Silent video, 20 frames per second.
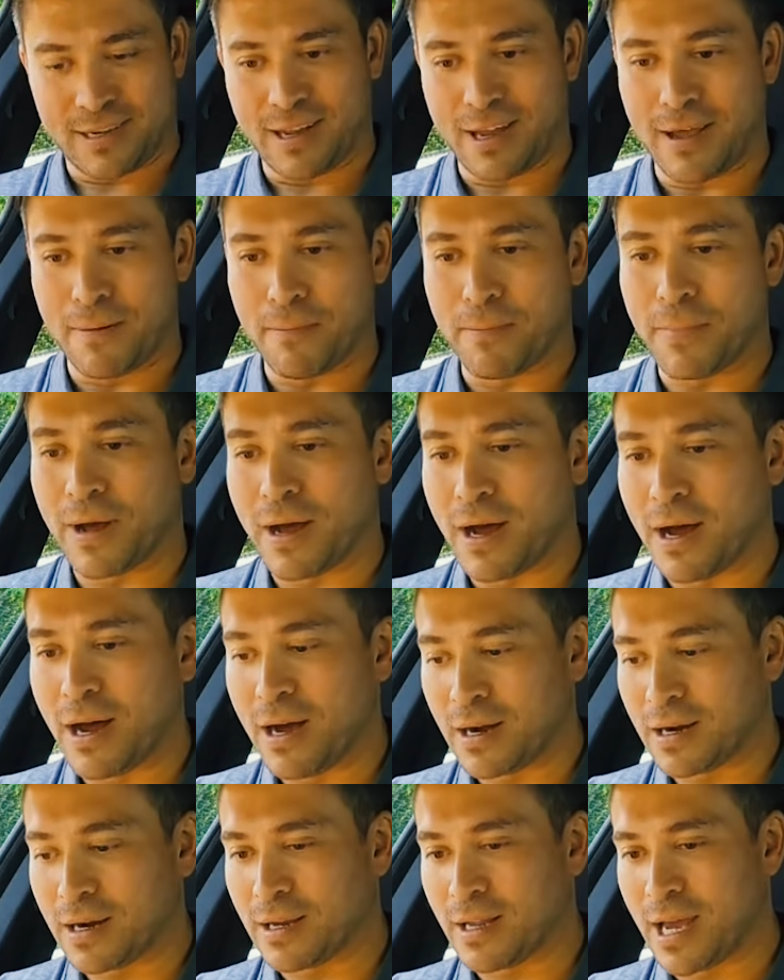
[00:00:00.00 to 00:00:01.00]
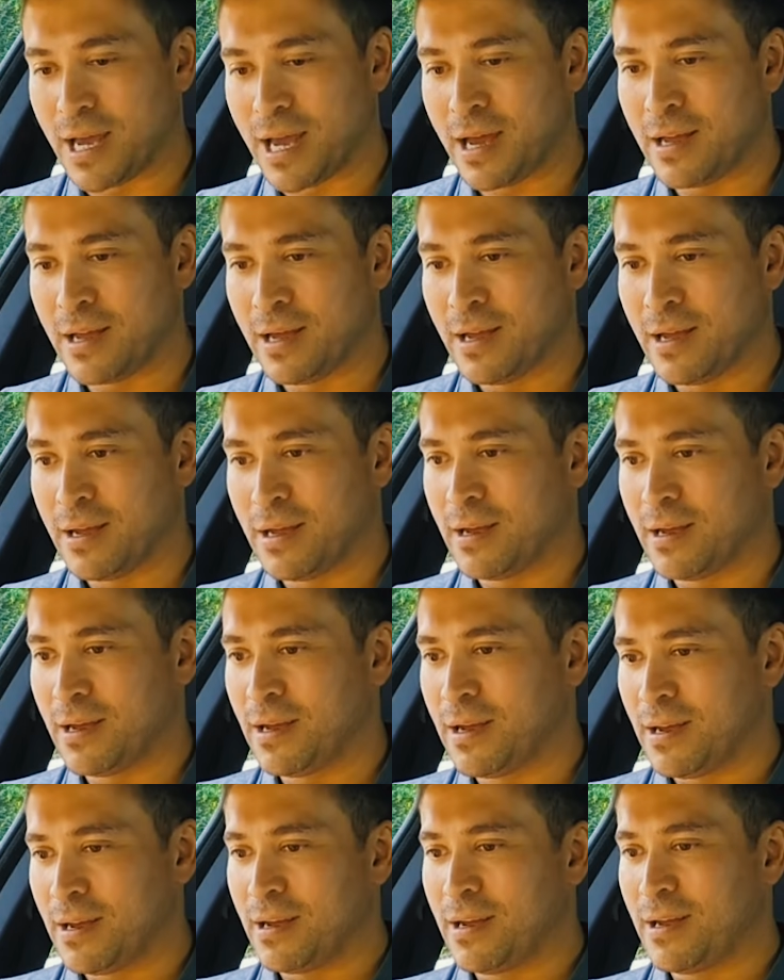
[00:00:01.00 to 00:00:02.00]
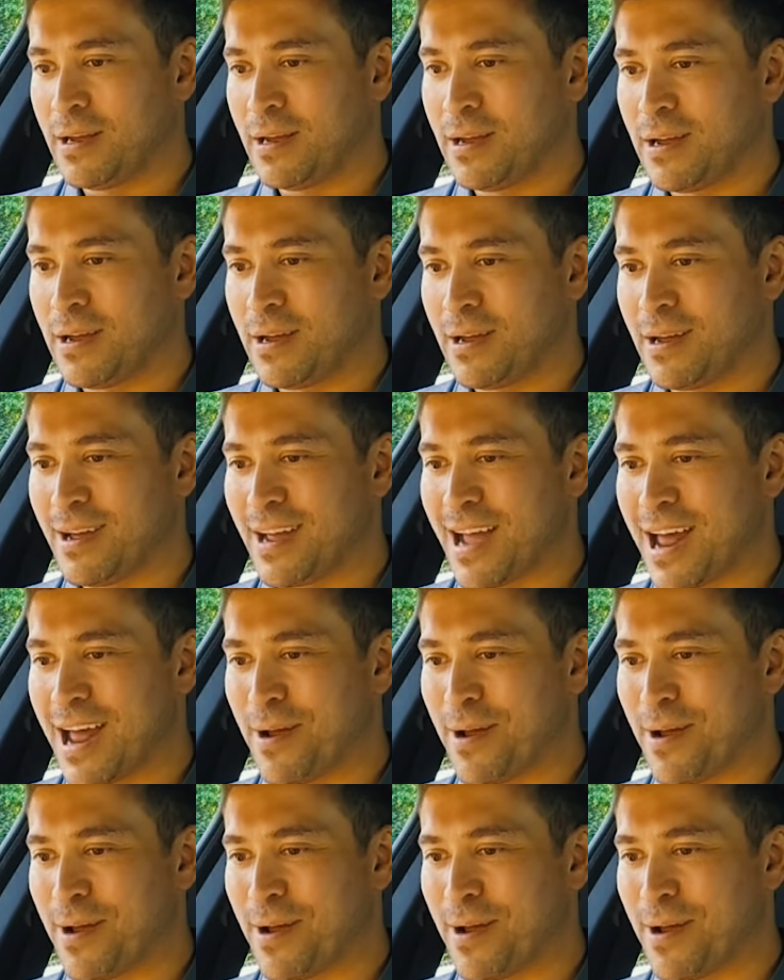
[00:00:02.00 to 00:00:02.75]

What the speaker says: in park, and I'm